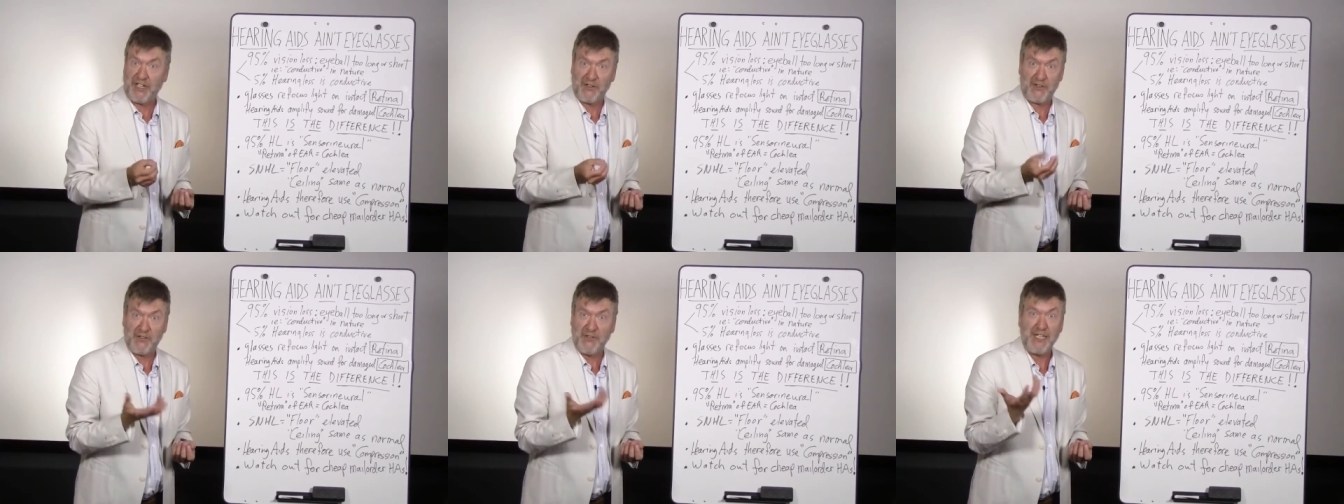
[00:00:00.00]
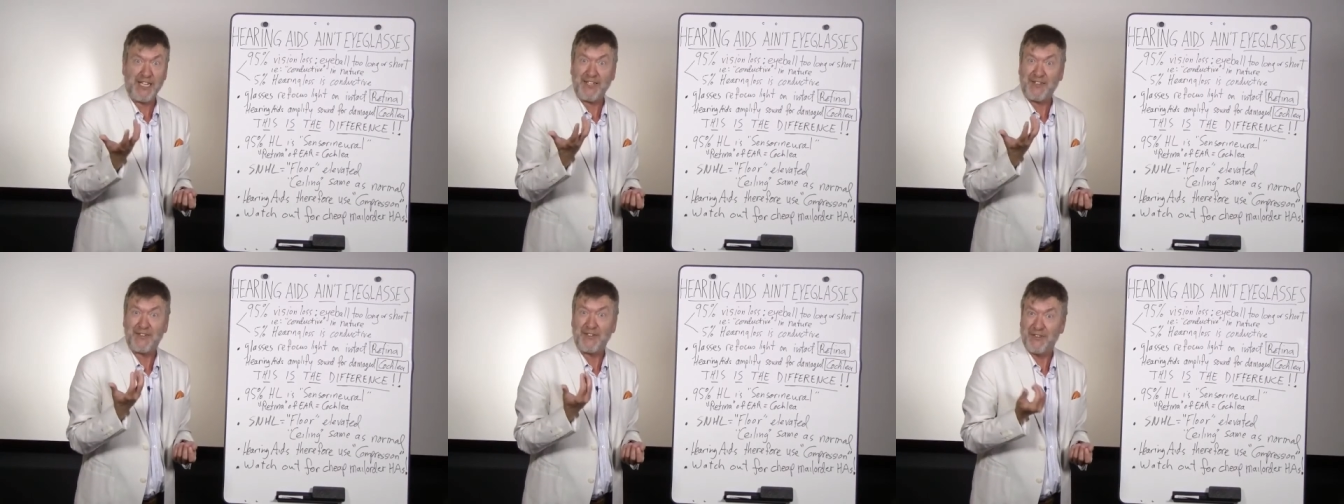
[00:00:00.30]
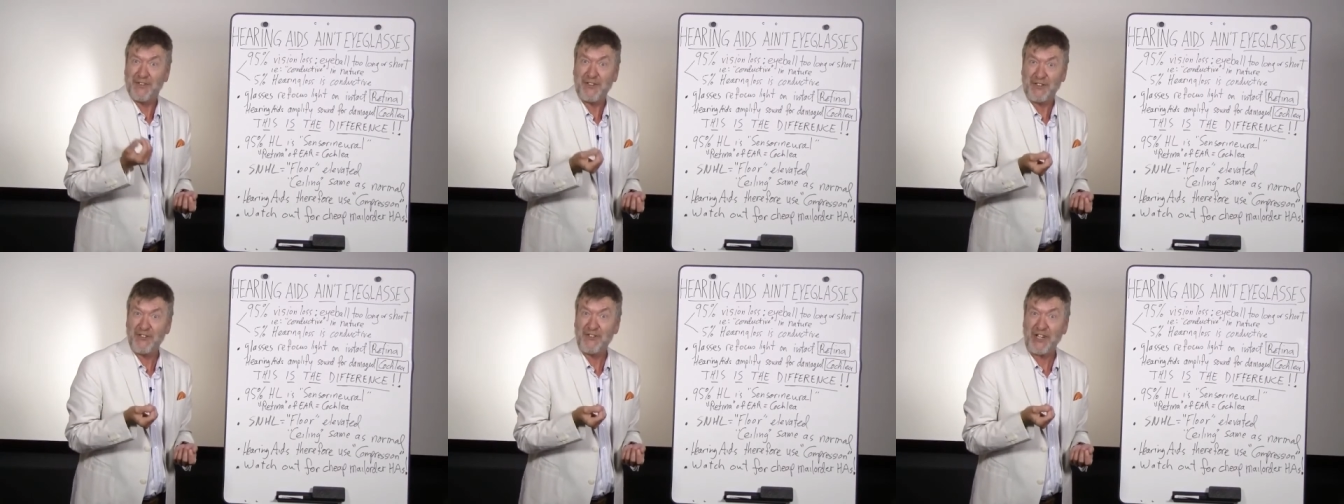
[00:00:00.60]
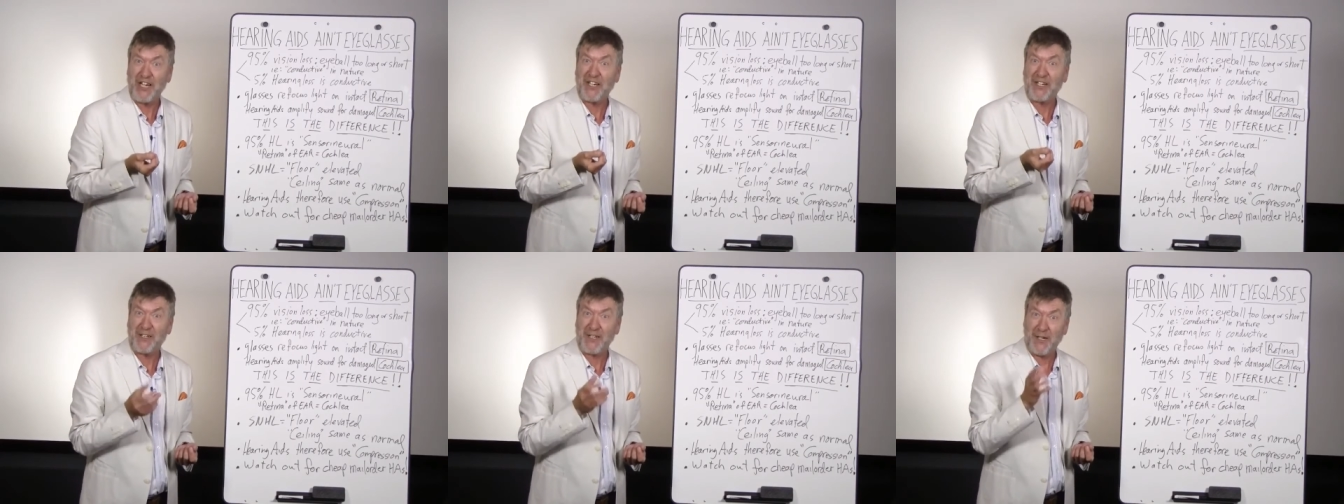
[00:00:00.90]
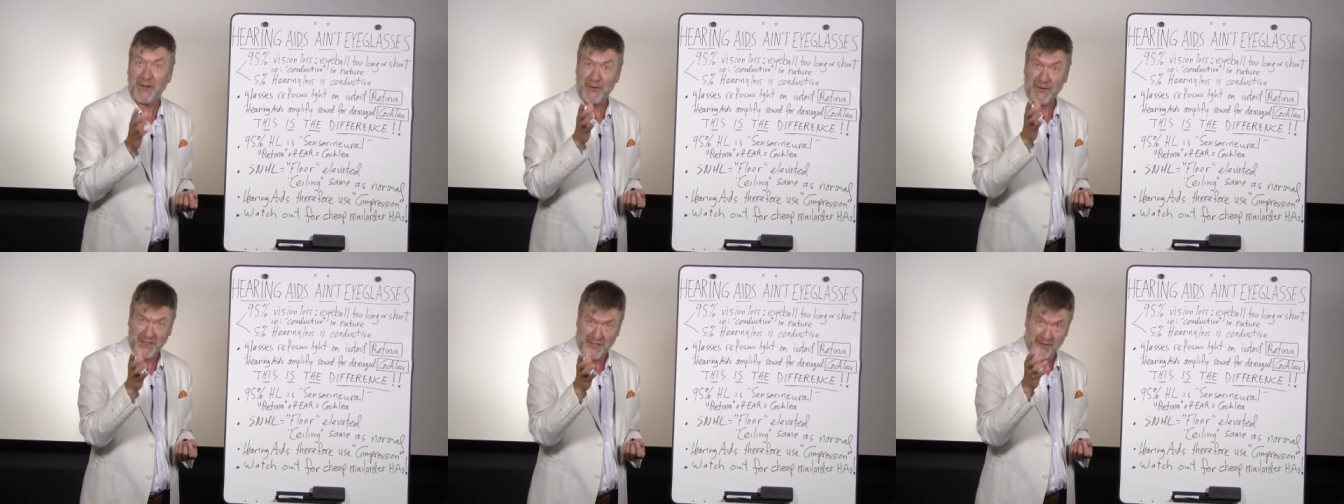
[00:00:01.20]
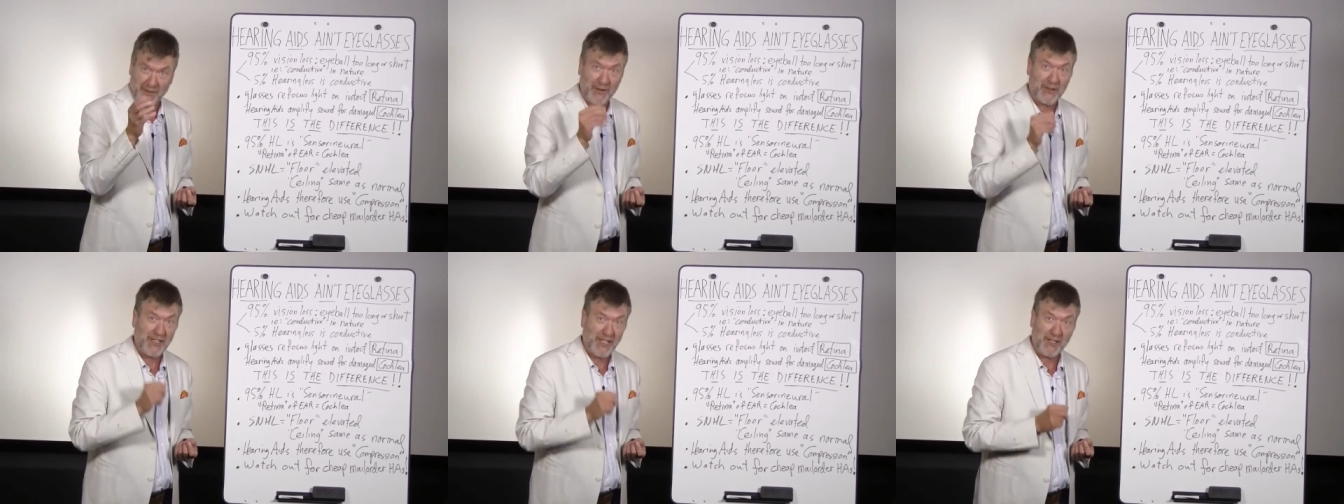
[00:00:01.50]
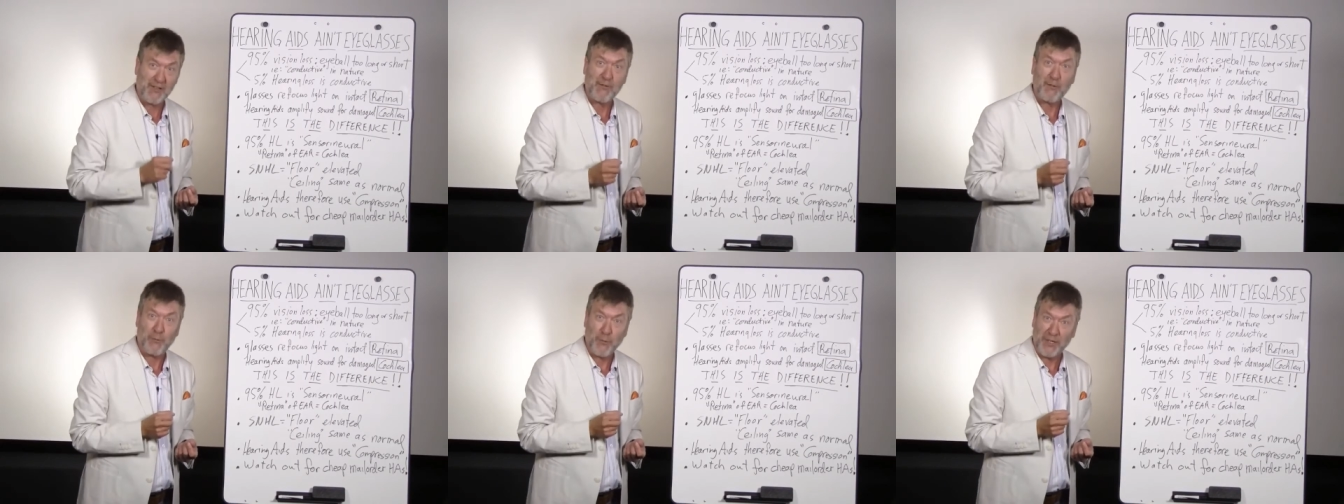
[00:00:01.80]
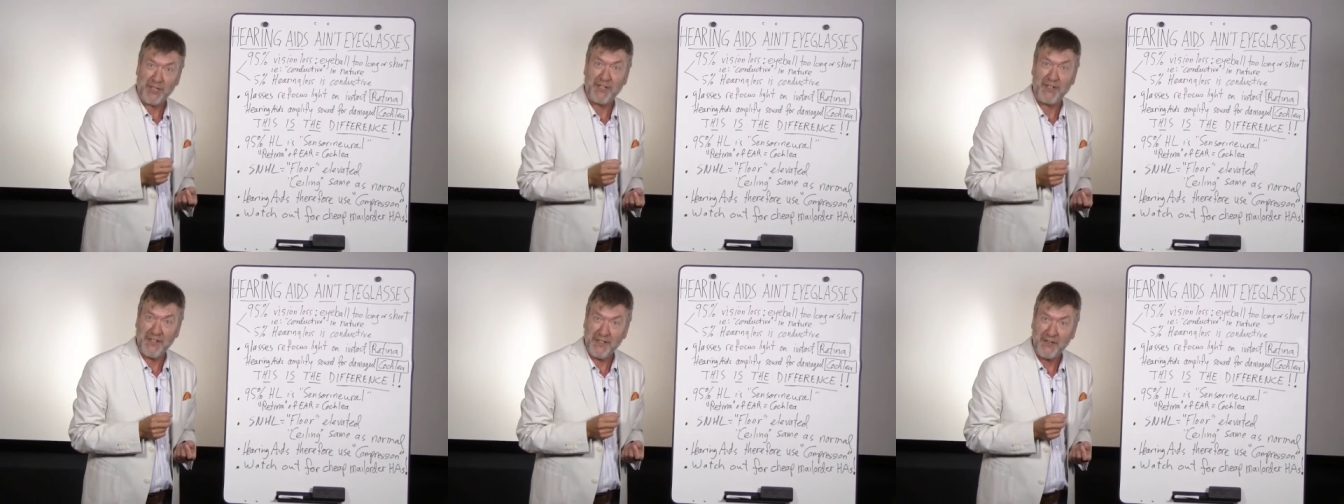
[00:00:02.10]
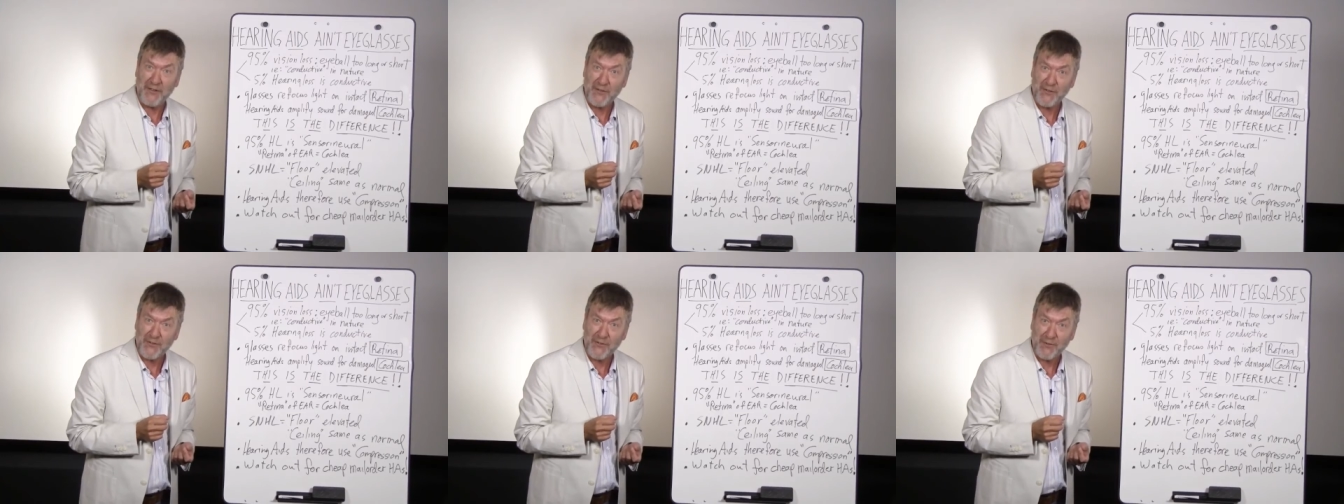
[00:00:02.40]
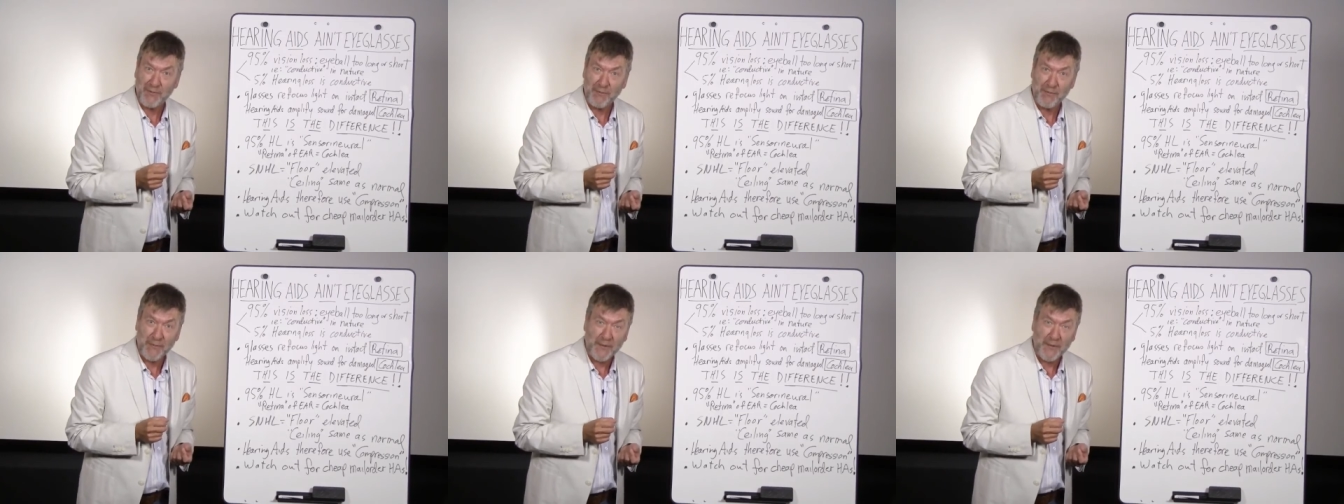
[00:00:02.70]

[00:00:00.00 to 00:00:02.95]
It's neat to check it out and look at what it is.